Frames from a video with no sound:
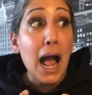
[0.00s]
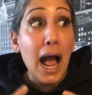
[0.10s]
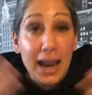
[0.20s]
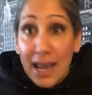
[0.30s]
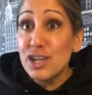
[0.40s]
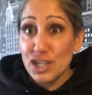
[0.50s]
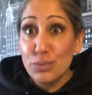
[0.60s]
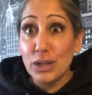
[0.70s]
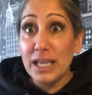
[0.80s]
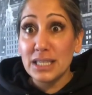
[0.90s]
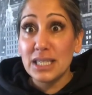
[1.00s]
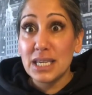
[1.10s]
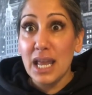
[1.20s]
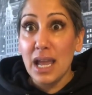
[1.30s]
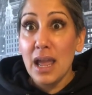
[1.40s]
and I just realized this
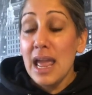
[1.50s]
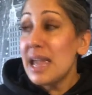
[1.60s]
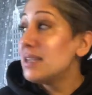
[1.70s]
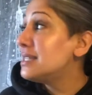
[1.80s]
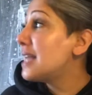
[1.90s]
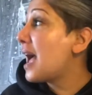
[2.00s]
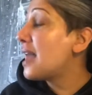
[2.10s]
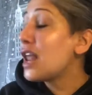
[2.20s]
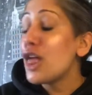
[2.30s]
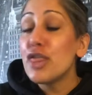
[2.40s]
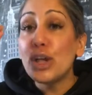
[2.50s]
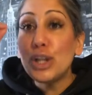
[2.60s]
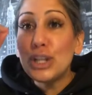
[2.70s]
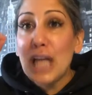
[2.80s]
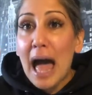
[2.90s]
today, is that the
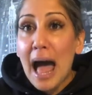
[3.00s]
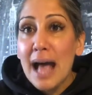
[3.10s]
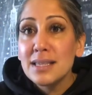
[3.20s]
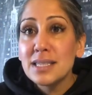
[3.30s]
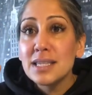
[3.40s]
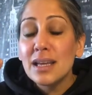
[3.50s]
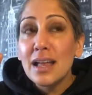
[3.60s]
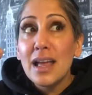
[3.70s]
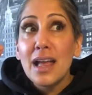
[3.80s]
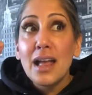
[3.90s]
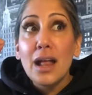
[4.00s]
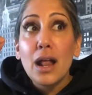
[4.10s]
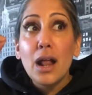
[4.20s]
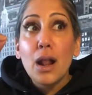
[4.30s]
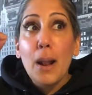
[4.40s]
last
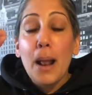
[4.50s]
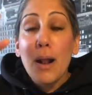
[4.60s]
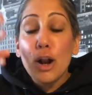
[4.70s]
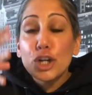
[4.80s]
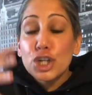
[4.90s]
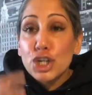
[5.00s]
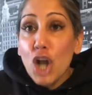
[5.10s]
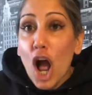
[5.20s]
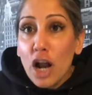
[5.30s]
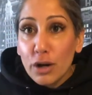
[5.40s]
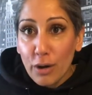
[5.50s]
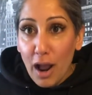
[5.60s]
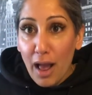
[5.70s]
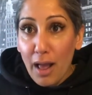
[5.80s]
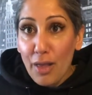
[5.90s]

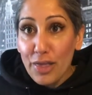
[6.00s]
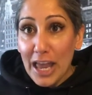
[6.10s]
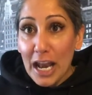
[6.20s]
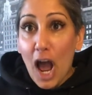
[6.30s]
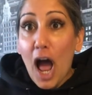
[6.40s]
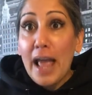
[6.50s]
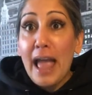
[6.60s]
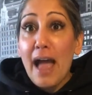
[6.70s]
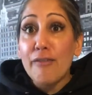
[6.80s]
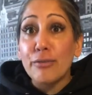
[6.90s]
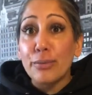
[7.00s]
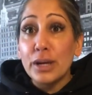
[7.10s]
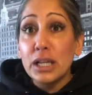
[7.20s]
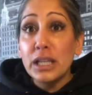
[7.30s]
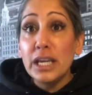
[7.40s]
chakra that I have
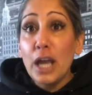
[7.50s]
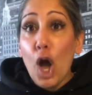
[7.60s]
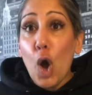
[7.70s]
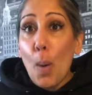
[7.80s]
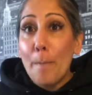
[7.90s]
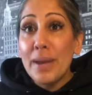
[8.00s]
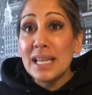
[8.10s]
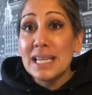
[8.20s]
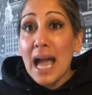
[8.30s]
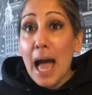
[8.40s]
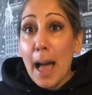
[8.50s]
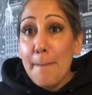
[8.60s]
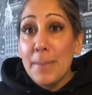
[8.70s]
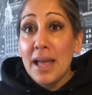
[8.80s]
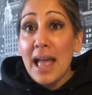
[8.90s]
really opened up
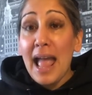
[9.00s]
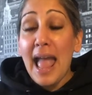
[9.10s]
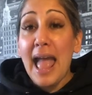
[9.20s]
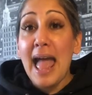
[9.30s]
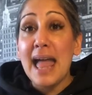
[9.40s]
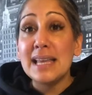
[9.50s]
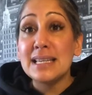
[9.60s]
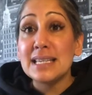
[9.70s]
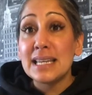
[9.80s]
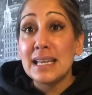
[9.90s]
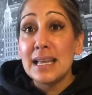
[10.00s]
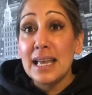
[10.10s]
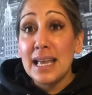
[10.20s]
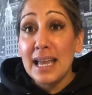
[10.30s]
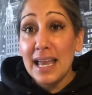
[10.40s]
and
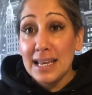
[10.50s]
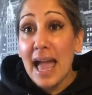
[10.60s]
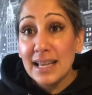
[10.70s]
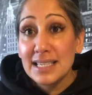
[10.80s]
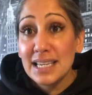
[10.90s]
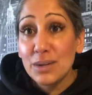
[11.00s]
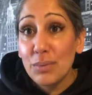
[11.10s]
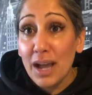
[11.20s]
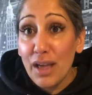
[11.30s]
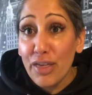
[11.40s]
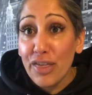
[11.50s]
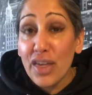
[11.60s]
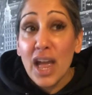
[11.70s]
connected with